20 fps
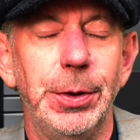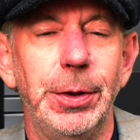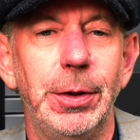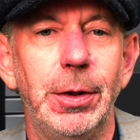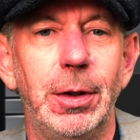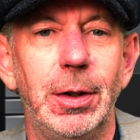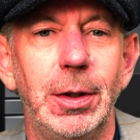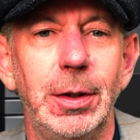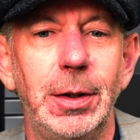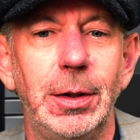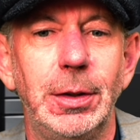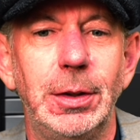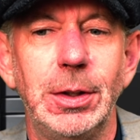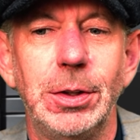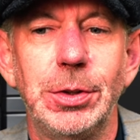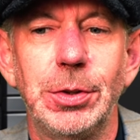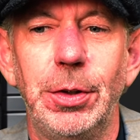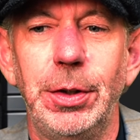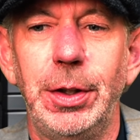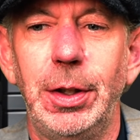one, I
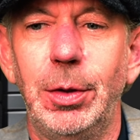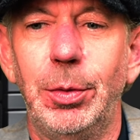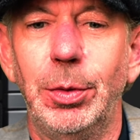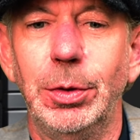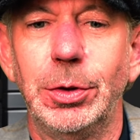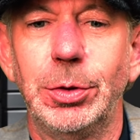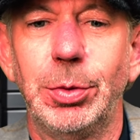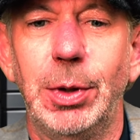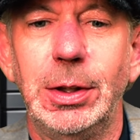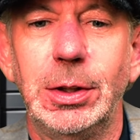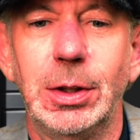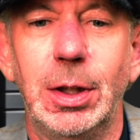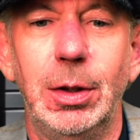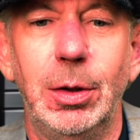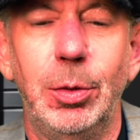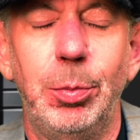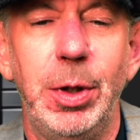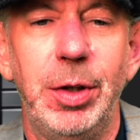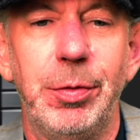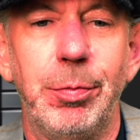decided I want to add a
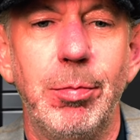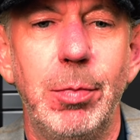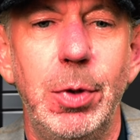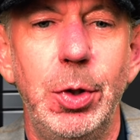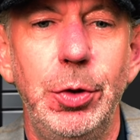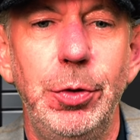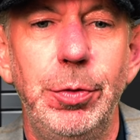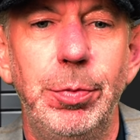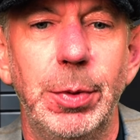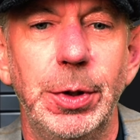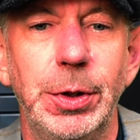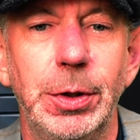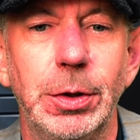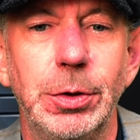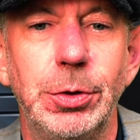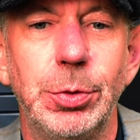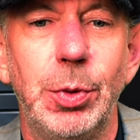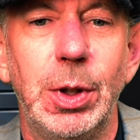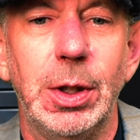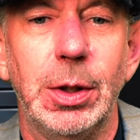little bit of movement
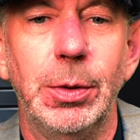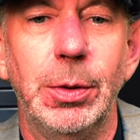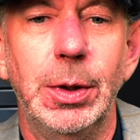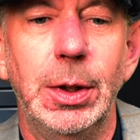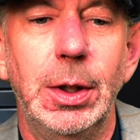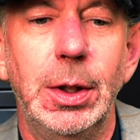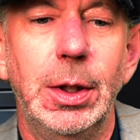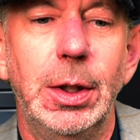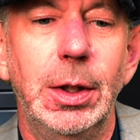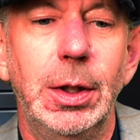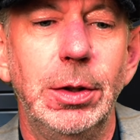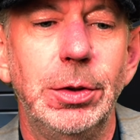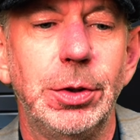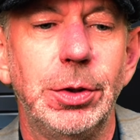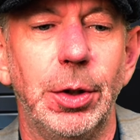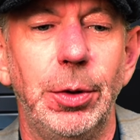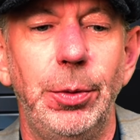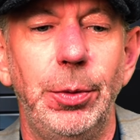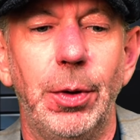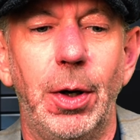as well.
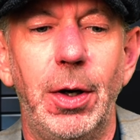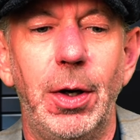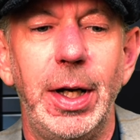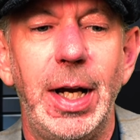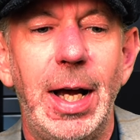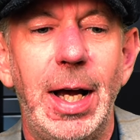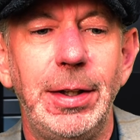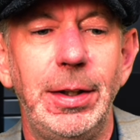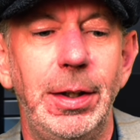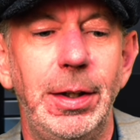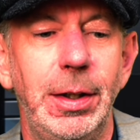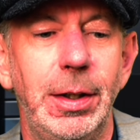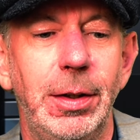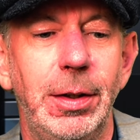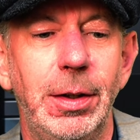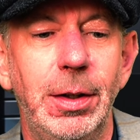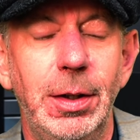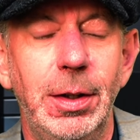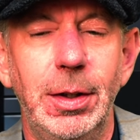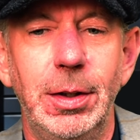So I added
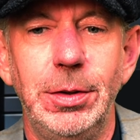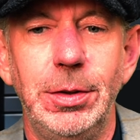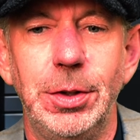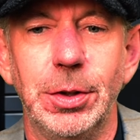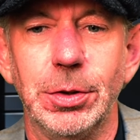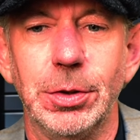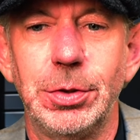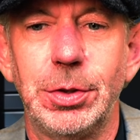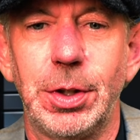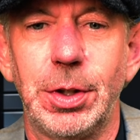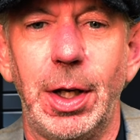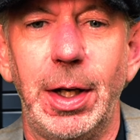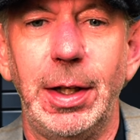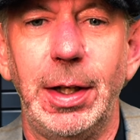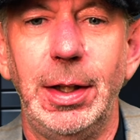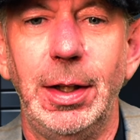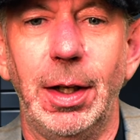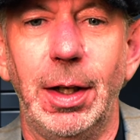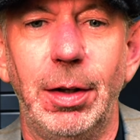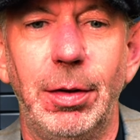in just
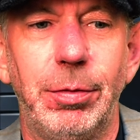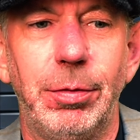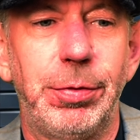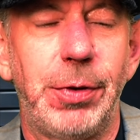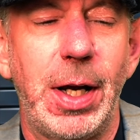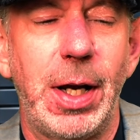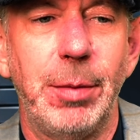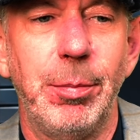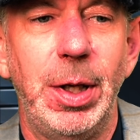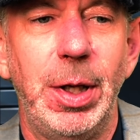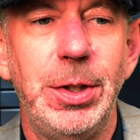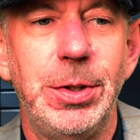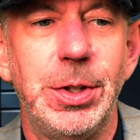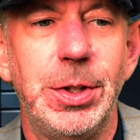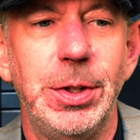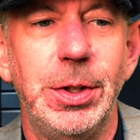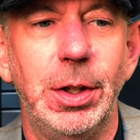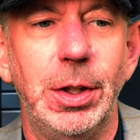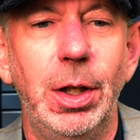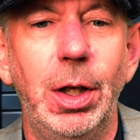a
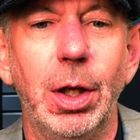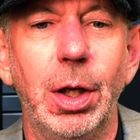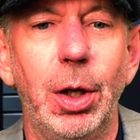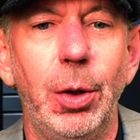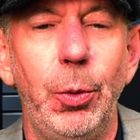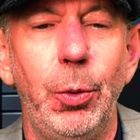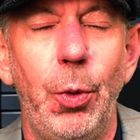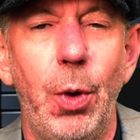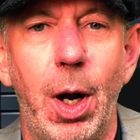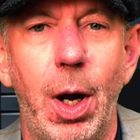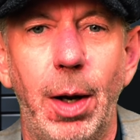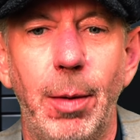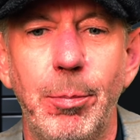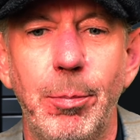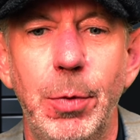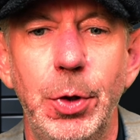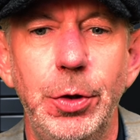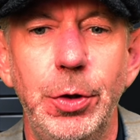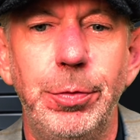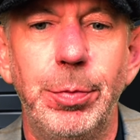fragmented glow
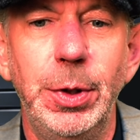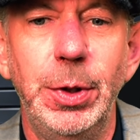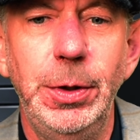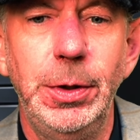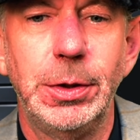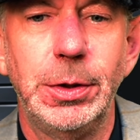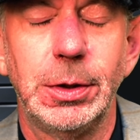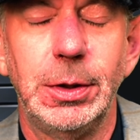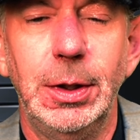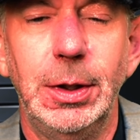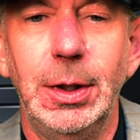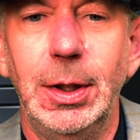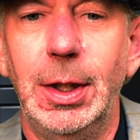movement,